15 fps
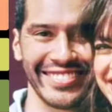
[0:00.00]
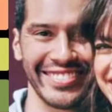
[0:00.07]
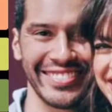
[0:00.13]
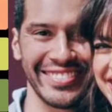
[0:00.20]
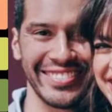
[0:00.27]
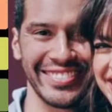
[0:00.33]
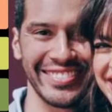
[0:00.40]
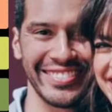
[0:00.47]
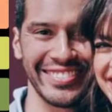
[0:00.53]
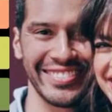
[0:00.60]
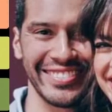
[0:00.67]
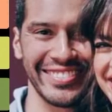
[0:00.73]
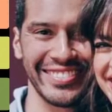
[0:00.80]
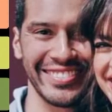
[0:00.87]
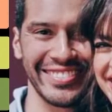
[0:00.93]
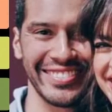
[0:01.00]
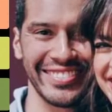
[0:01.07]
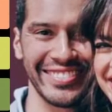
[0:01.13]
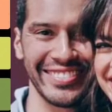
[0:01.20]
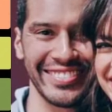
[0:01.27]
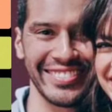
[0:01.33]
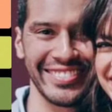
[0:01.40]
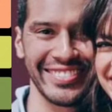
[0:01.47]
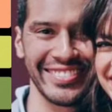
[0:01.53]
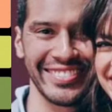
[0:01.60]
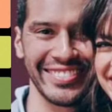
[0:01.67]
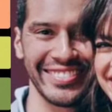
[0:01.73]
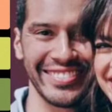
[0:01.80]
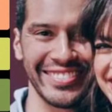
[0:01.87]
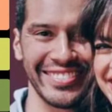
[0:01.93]

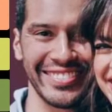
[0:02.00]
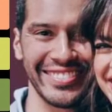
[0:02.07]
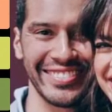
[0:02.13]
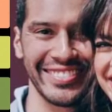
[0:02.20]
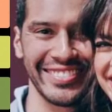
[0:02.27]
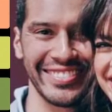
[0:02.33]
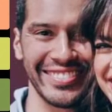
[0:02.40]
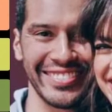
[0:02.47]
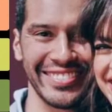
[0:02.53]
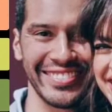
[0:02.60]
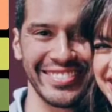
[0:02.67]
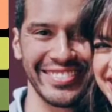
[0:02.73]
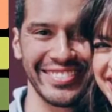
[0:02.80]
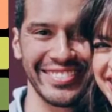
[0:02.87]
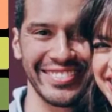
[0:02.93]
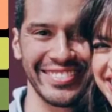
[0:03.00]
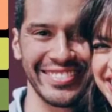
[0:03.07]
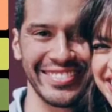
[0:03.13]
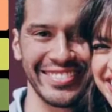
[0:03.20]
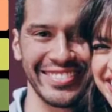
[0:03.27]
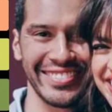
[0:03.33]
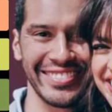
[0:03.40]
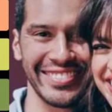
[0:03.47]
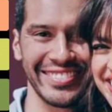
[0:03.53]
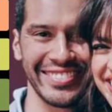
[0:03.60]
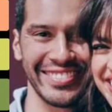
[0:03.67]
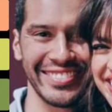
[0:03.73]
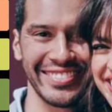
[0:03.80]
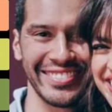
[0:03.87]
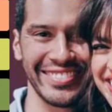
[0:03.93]

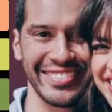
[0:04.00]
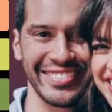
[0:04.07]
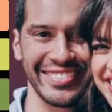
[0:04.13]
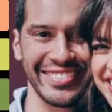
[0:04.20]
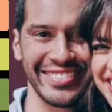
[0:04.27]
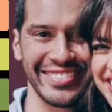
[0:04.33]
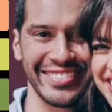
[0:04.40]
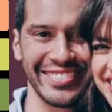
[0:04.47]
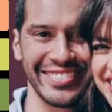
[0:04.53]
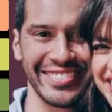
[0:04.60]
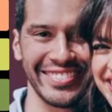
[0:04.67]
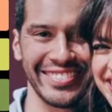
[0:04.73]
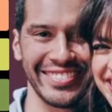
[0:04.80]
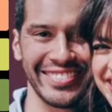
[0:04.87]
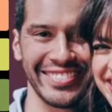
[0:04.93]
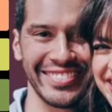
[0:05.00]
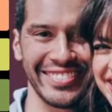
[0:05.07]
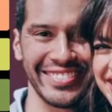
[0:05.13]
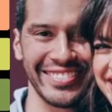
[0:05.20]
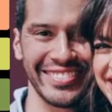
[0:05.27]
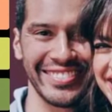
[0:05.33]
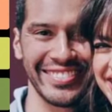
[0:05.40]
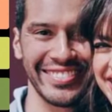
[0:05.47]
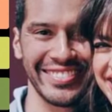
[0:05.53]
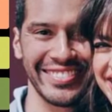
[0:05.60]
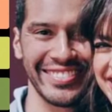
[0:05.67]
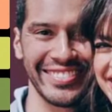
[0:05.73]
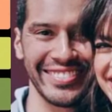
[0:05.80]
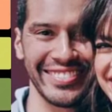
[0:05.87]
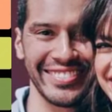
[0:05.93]

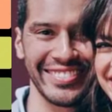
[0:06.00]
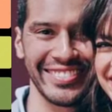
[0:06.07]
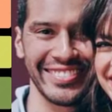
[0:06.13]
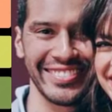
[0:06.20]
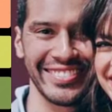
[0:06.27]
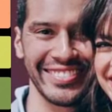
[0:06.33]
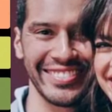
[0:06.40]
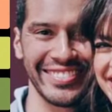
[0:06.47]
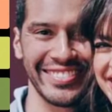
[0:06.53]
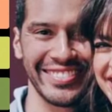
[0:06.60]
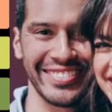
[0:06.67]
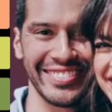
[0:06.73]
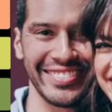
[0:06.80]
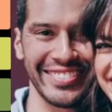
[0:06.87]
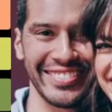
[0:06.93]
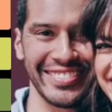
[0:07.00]
(not speaking)